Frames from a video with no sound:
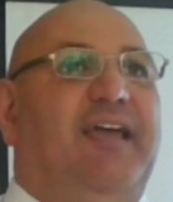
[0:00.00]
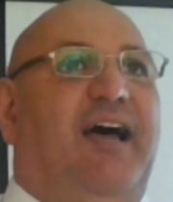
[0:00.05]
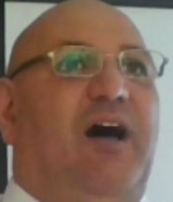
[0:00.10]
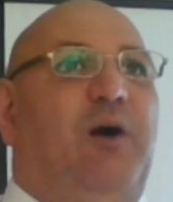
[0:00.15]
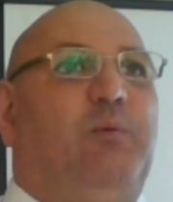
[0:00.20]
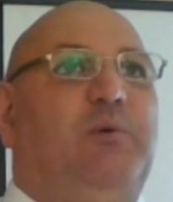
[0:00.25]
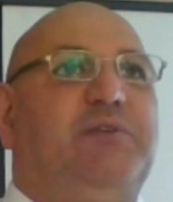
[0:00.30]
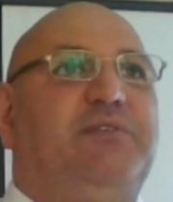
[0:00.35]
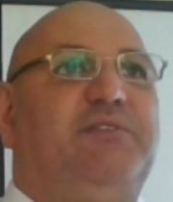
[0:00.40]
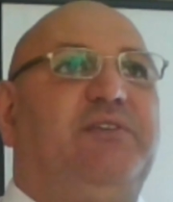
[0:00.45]
I
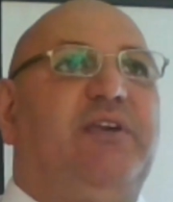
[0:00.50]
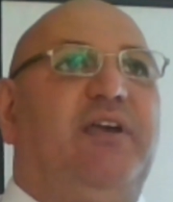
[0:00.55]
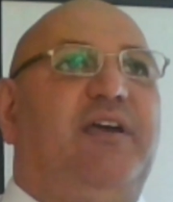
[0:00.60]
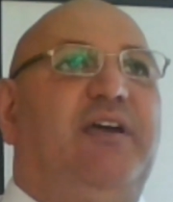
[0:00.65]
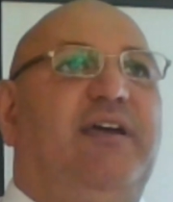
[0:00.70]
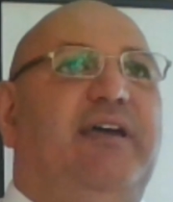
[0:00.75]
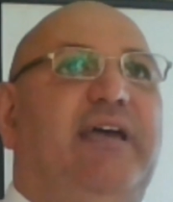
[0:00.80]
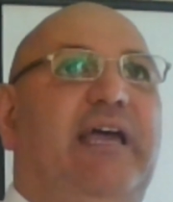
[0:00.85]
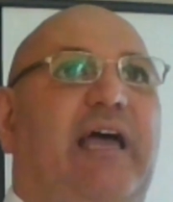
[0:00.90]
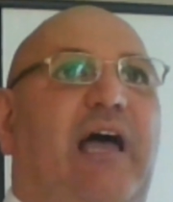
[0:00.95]
was
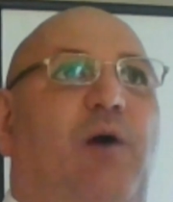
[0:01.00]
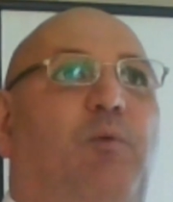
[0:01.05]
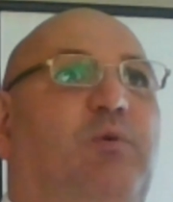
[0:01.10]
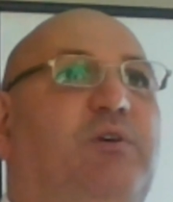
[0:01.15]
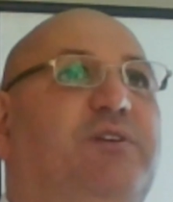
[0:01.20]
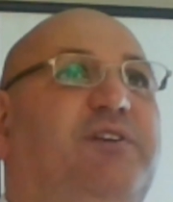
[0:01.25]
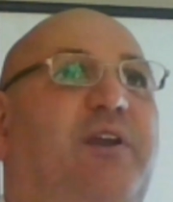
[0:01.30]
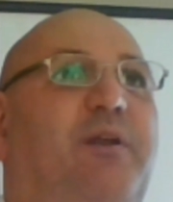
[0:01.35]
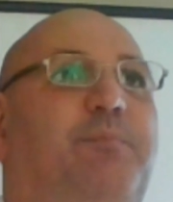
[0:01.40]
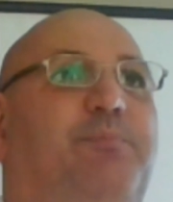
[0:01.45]
uh, I
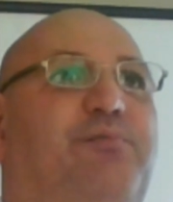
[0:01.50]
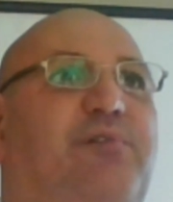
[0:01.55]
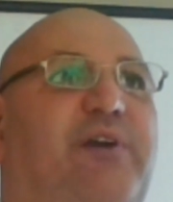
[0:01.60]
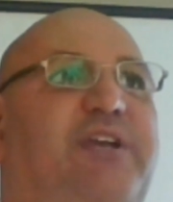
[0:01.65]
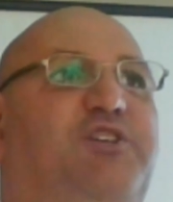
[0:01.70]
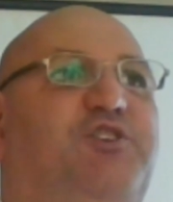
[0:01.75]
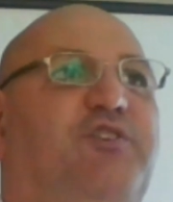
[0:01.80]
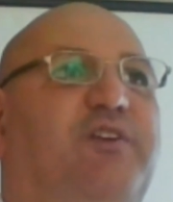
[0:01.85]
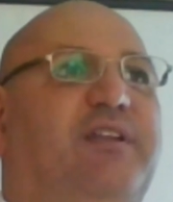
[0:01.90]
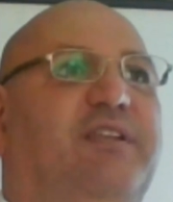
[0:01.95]
wasn't a
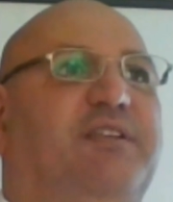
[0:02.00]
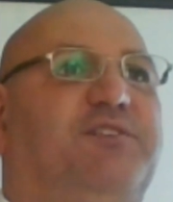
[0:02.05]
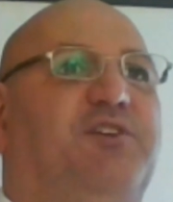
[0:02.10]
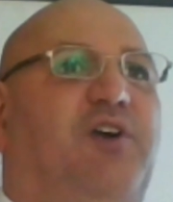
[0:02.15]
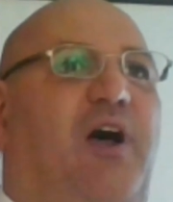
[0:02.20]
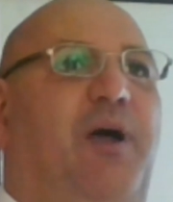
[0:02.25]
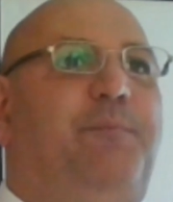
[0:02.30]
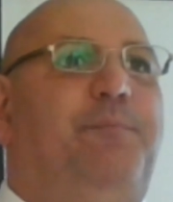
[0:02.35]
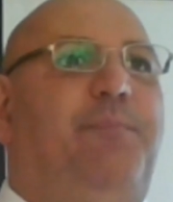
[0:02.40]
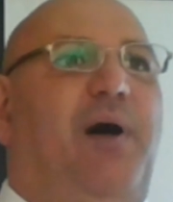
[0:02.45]
preacher at the
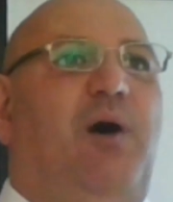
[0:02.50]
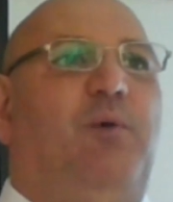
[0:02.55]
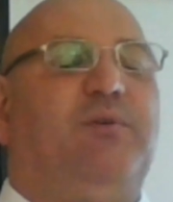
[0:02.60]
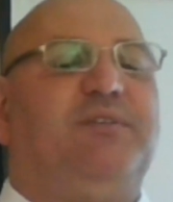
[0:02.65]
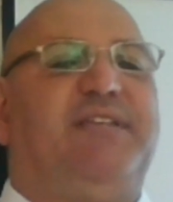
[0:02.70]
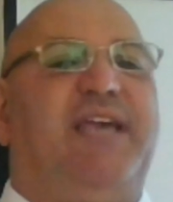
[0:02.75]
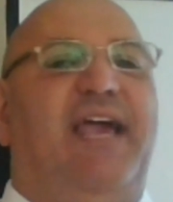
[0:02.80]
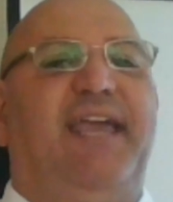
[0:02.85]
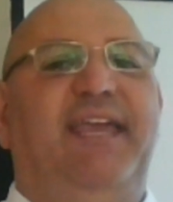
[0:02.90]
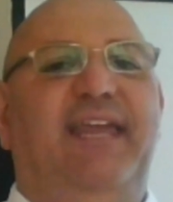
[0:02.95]
time, but I
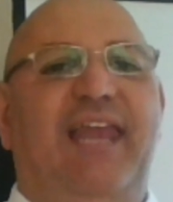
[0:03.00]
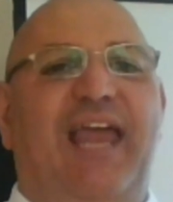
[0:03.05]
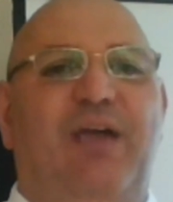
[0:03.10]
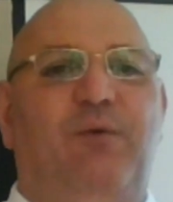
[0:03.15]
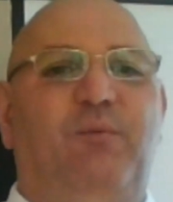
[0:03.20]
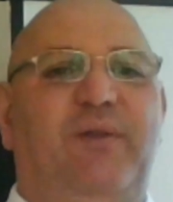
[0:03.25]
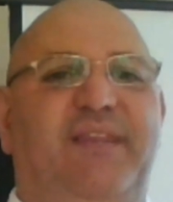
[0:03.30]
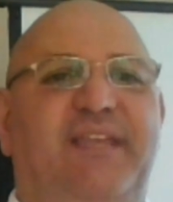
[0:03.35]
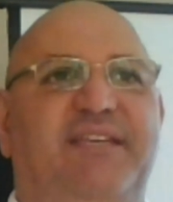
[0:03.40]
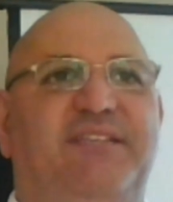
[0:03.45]
was hanging
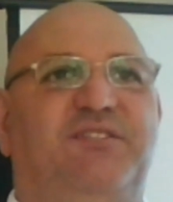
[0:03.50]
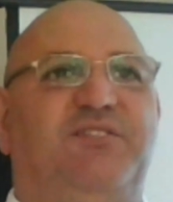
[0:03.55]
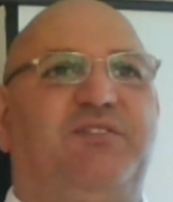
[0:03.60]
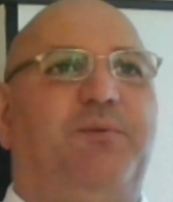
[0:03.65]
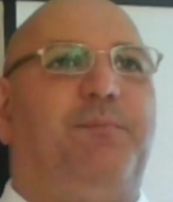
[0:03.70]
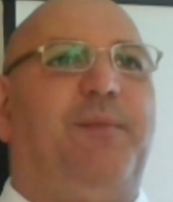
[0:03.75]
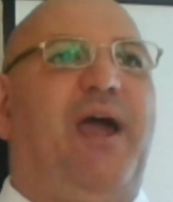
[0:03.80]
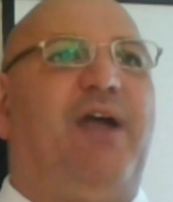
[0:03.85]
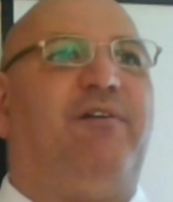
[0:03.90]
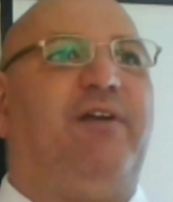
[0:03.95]
out with these
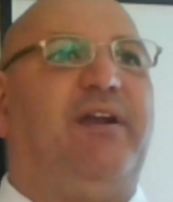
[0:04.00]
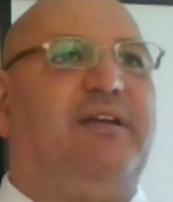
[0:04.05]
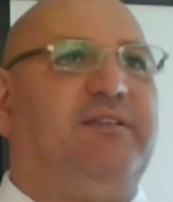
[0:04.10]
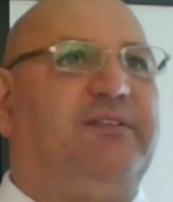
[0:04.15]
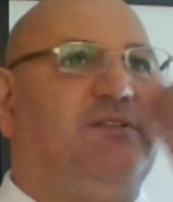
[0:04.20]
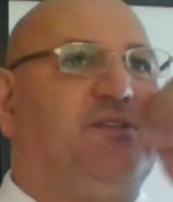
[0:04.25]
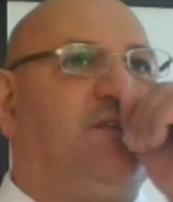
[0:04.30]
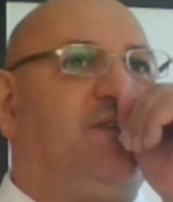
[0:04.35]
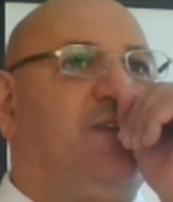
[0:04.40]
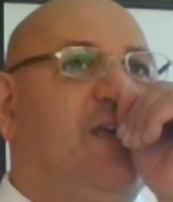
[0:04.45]

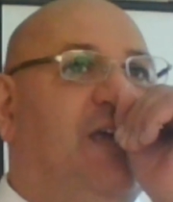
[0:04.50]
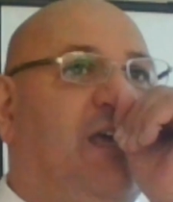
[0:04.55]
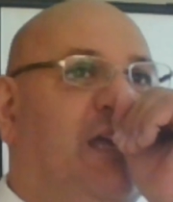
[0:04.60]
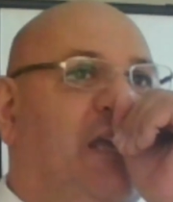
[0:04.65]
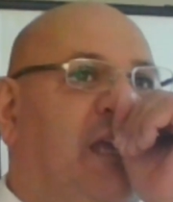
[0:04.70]
Samaritans.